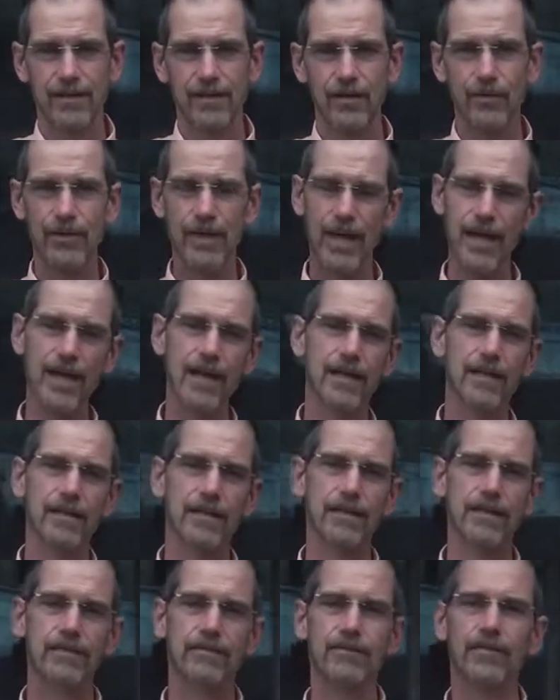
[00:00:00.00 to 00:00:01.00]
Okay,
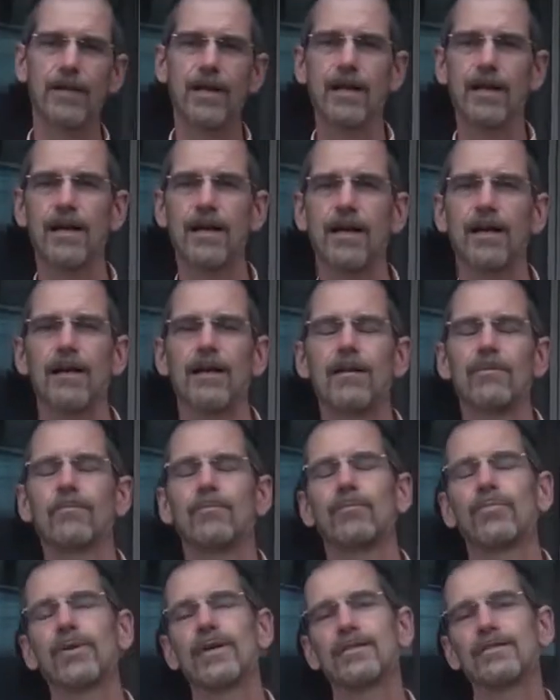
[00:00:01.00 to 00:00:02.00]
this
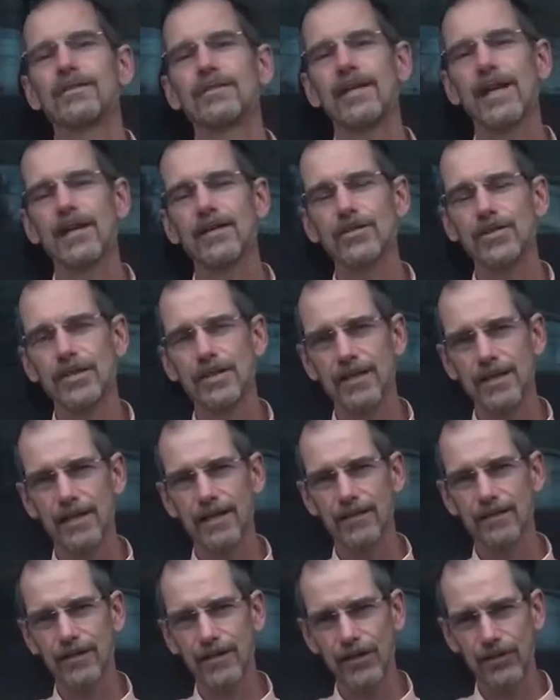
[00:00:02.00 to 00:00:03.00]
presentation
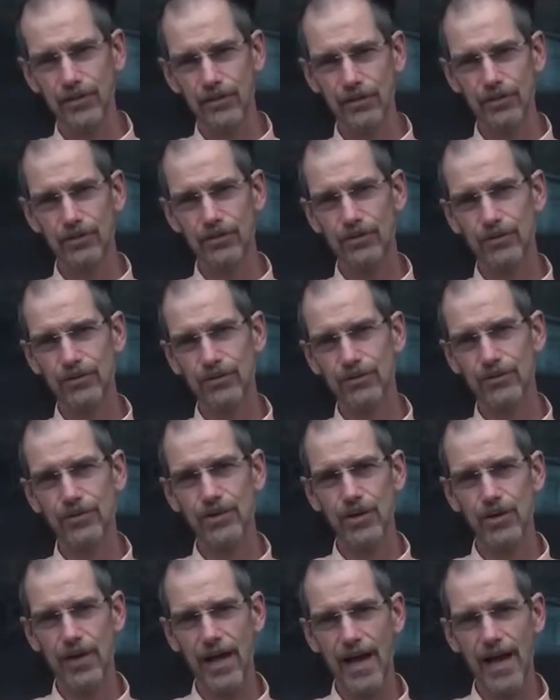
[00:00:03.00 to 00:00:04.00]
is here to
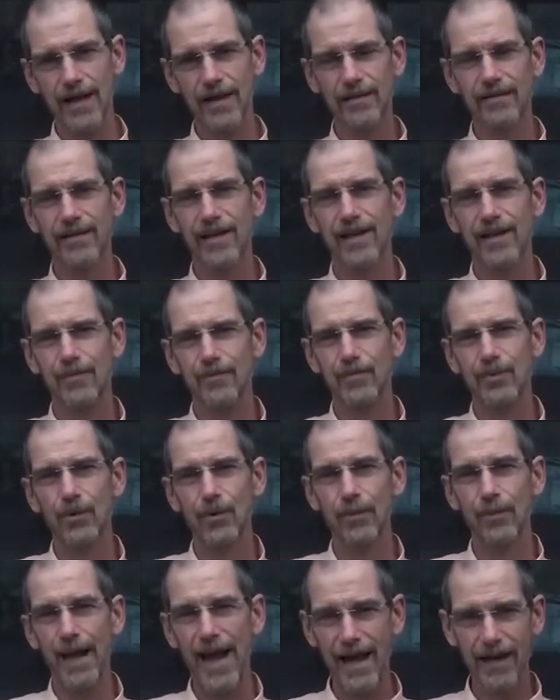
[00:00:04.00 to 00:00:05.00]
show you how to set up
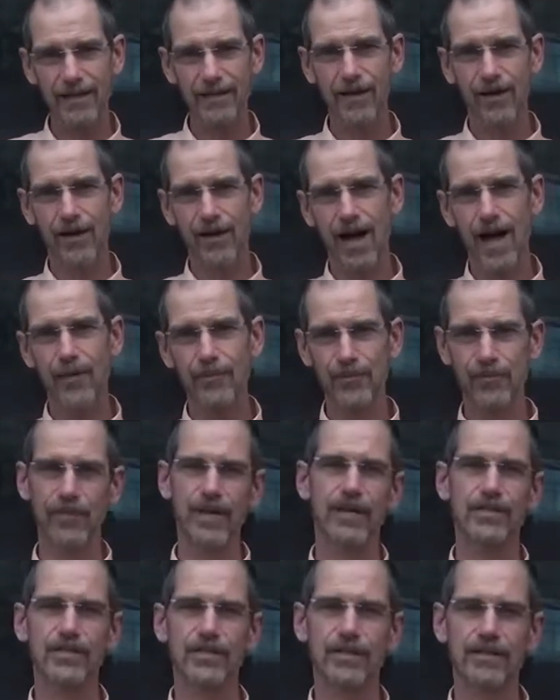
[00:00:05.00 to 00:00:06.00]
your backyard
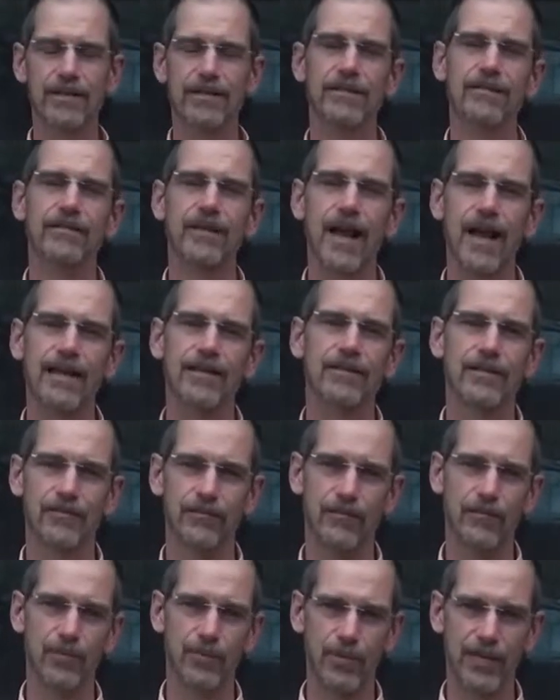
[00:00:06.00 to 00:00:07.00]
observations and signs of
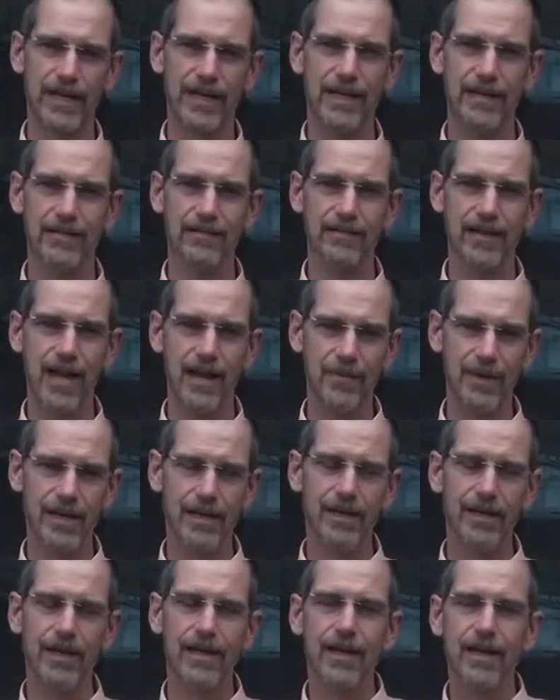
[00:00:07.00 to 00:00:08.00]
spring assignment.
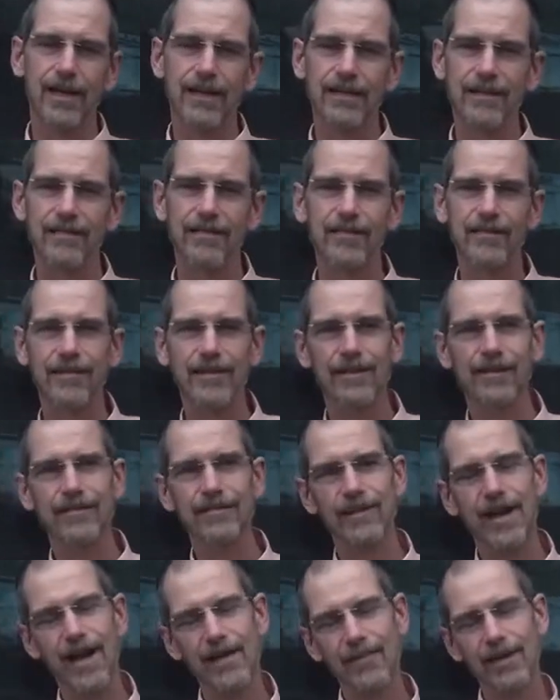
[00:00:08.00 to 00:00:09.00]
This is an
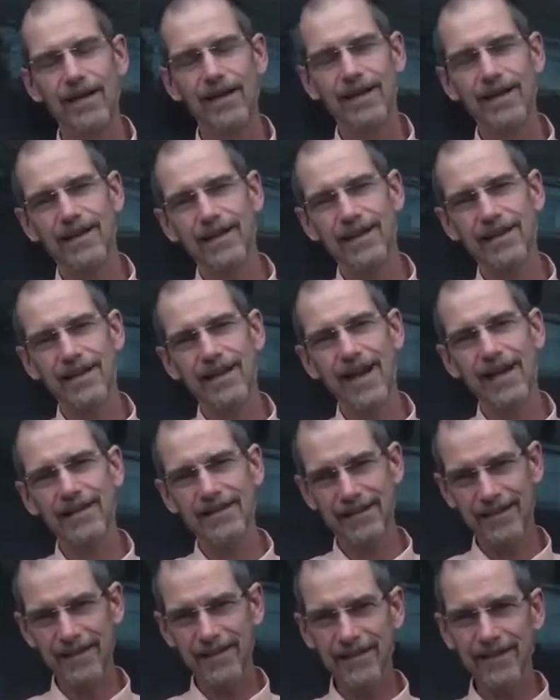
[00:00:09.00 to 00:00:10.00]
assignment. The
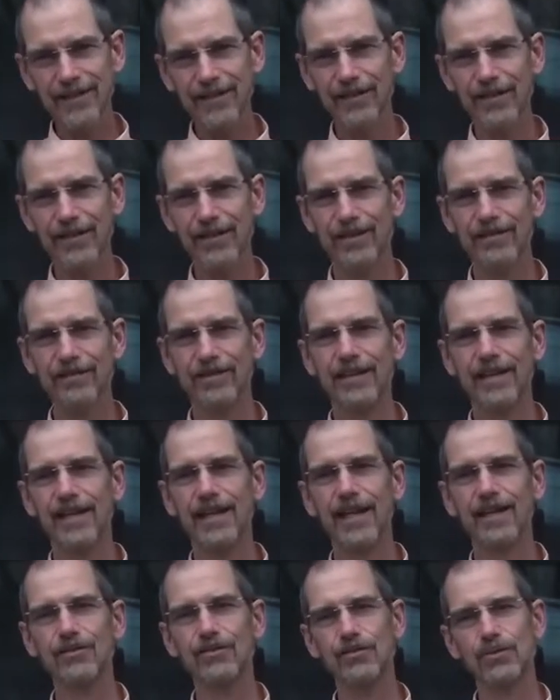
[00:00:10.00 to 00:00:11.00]
idea here is to
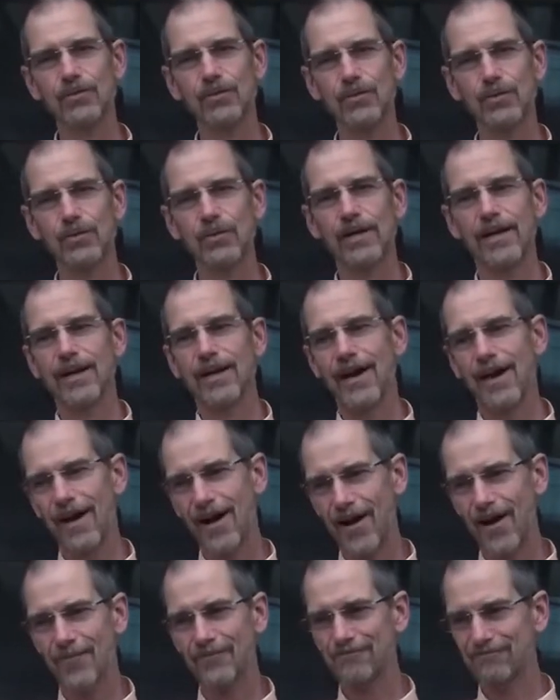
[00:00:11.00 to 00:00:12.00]
get you
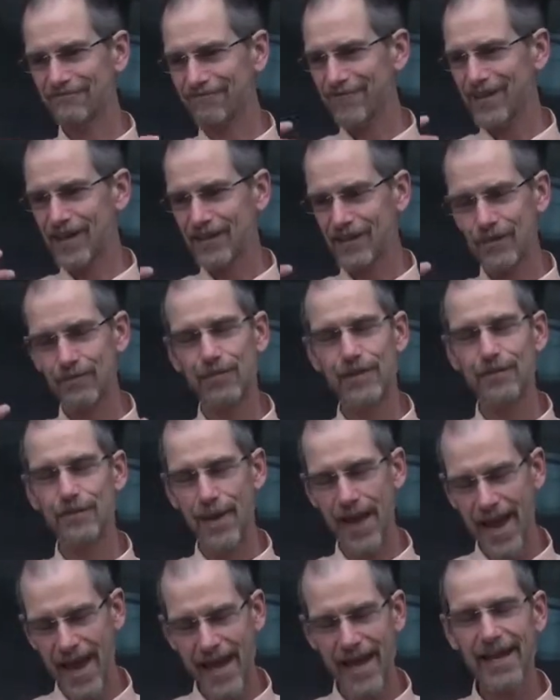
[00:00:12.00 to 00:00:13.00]
to be
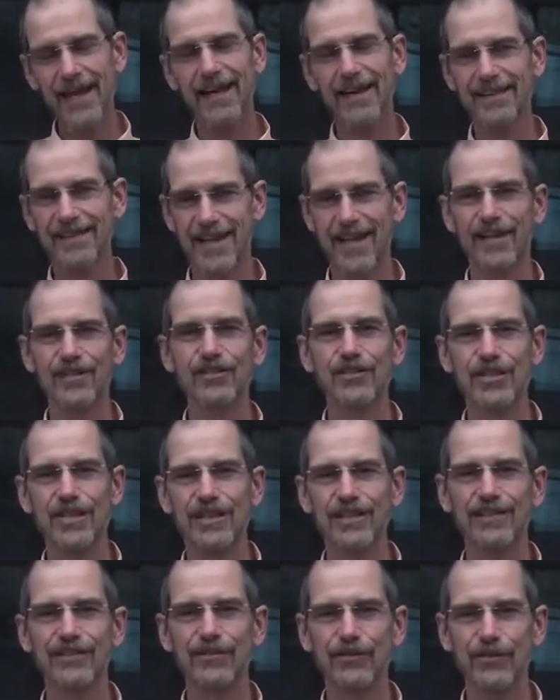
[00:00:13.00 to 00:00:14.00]
paying
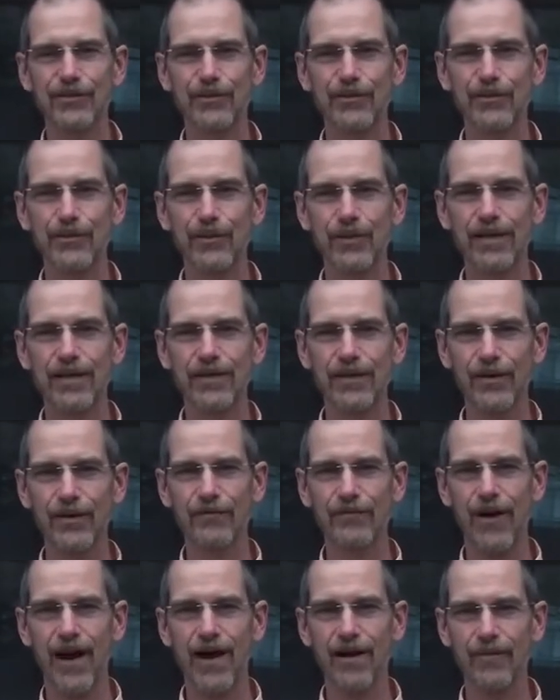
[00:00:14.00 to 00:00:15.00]
attention to your
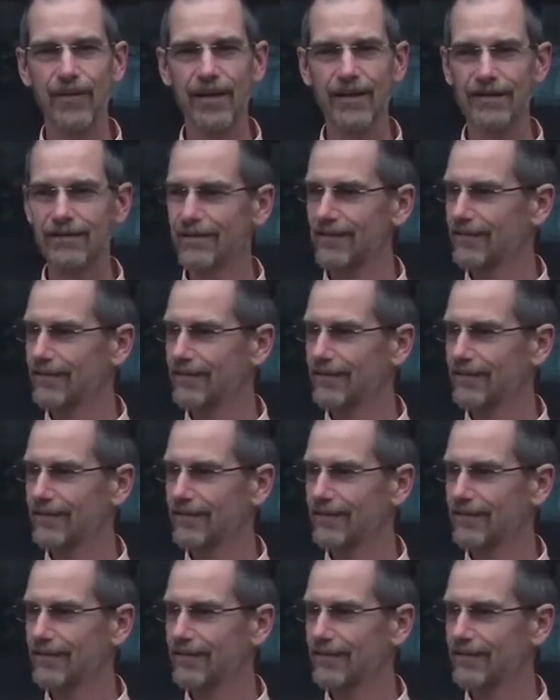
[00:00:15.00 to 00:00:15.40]
environment